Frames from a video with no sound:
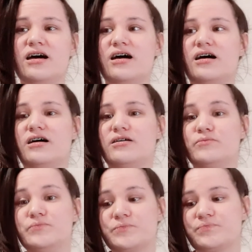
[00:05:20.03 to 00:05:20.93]

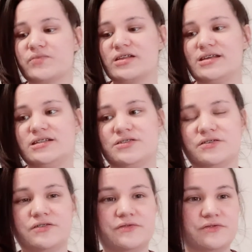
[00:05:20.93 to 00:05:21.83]
That's sort
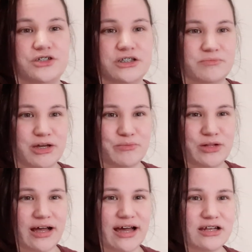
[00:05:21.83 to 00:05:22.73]
of just my
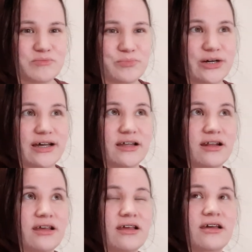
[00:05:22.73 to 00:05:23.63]
plan, but
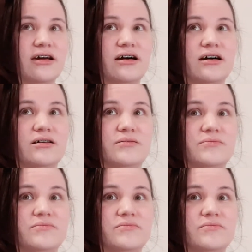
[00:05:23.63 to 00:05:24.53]

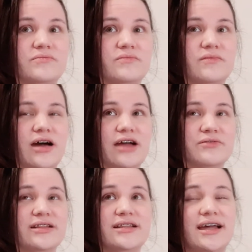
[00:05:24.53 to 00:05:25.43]
I
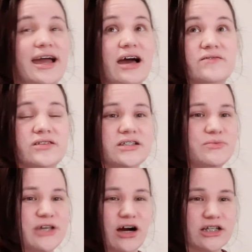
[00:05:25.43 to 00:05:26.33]
really like, I haven't, to
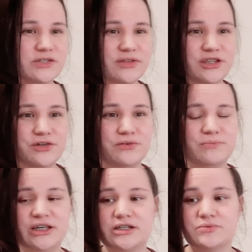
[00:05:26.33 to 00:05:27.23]
be honest with you,
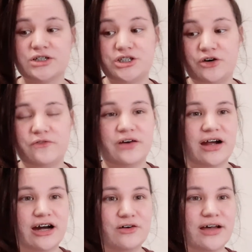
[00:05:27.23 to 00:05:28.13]
because we're so far
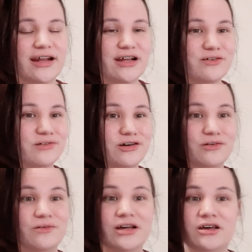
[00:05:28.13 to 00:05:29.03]
out and I don't
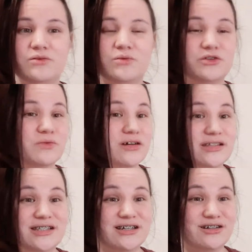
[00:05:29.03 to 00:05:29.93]
know what the world
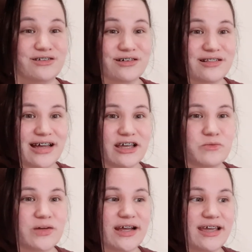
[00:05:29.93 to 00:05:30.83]
is going to look like
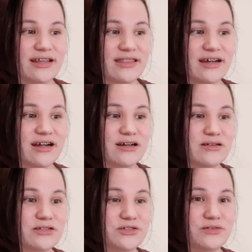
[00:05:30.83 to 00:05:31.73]
when I get there
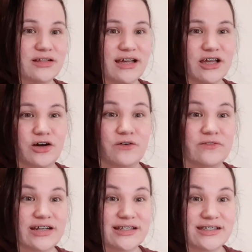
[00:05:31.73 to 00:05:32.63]
due to like
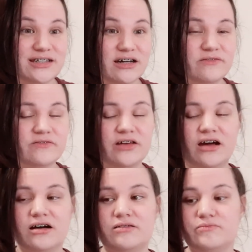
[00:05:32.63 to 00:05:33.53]
COVID and stuff.
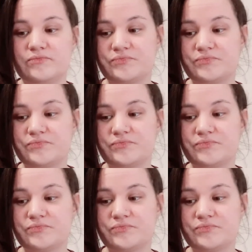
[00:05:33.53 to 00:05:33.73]
I